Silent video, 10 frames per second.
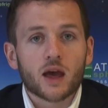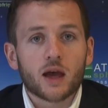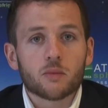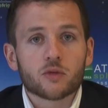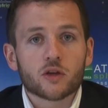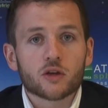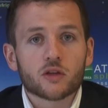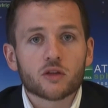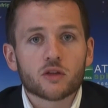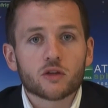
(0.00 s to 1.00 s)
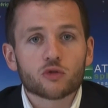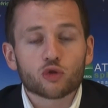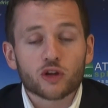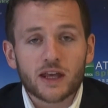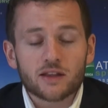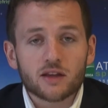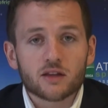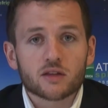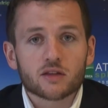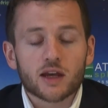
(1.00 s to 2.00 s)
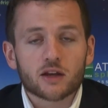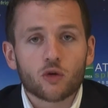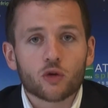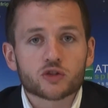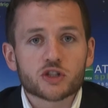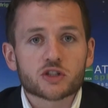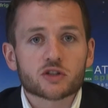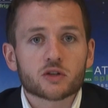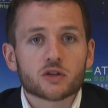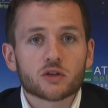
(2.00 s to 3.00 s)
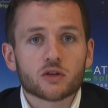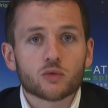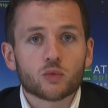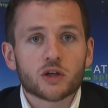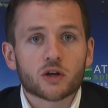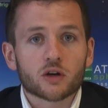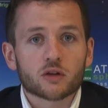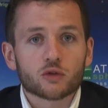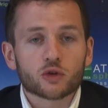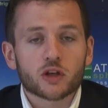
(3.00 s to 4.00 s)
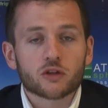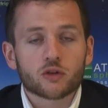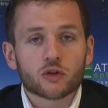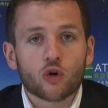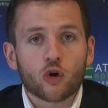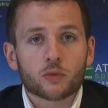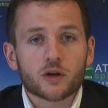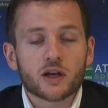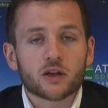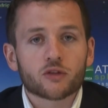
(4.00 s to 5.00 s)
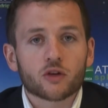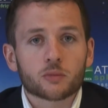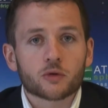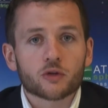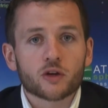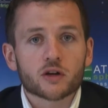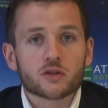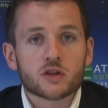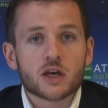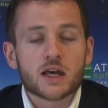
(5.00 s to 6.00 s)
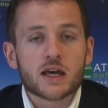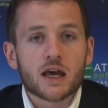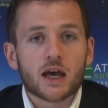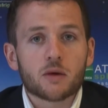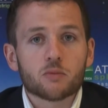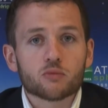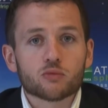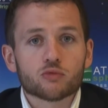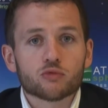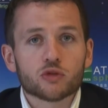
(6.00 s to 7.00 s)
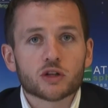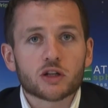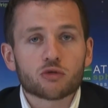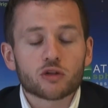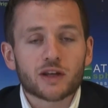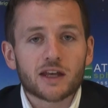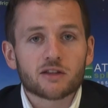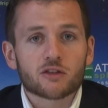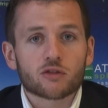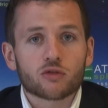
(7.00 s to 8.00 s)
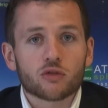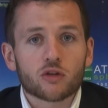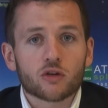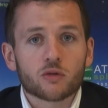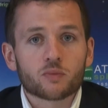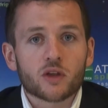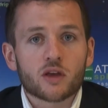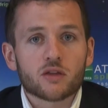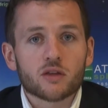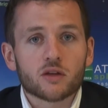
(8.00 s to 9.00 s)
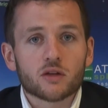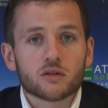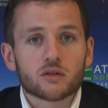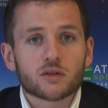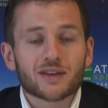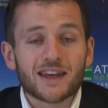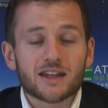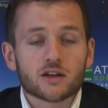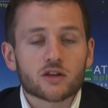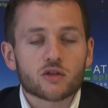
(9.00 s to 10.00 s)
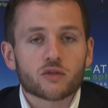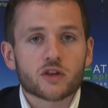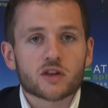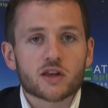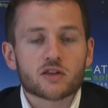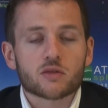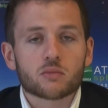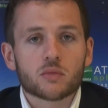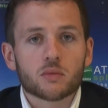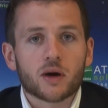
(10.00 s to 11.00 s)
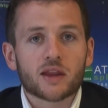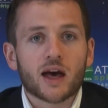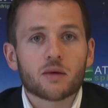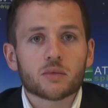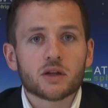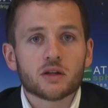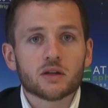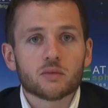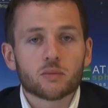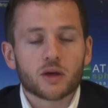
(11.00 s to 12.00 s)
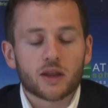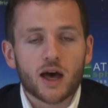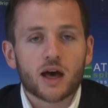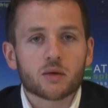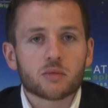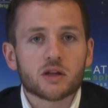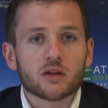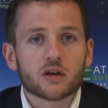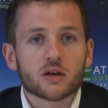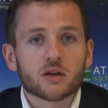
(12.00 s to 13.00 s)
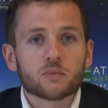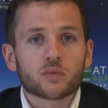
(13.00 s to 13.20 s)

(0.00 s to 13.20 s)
Um, the, the related technologies that, that we are looking to incorporate into our products um, really relate to the, the tightness of the system. And by that, mean, by that I mean the